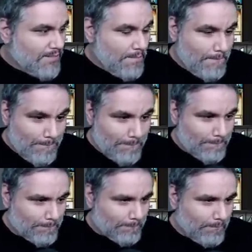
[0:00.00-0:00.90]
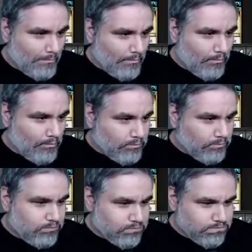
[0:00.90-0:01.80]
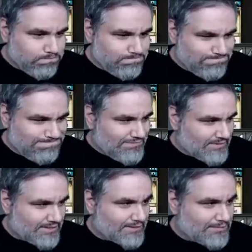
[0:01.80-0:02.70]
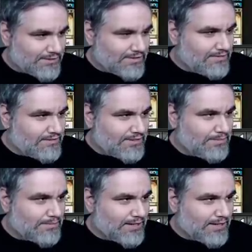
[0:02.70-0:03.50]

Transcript: Why do you counter it, idiot? Because I'm just too stupid,